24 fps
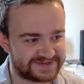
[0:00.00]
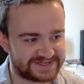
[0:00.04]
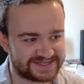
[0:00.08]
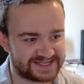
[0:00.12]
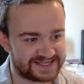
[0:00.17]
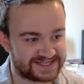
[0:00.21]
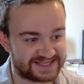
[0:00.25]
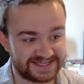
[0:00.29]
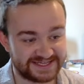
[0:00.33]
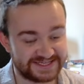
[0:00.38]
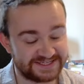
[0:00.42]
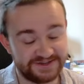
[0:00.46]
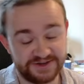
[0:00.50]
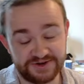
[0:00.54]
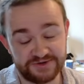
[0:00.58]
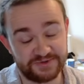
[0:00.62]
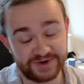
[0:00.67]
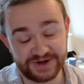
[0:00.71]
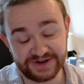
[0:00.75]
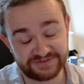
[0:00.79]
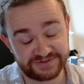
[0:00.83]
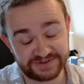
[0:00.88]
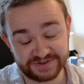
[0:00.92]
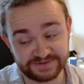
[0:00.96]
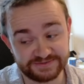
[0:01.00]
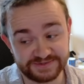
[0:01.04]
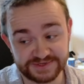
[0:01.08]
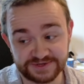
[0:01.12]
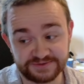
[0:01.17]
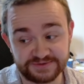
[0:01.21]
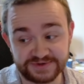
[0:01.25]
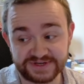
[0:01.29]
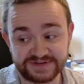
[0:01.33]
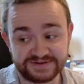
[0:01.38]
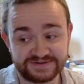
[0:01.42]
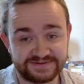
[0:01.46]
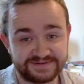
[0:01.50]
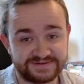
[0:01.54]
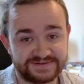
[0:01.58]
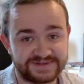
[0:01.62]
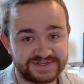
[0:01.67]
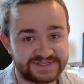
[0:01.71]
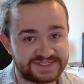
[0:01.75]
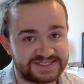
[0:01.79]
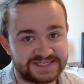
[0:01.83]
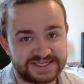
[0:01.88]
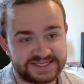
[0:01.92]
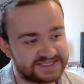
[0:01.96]
yeah, there's no way for them to win.
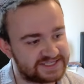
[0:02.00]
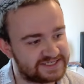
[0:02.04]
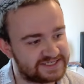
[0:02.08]
There's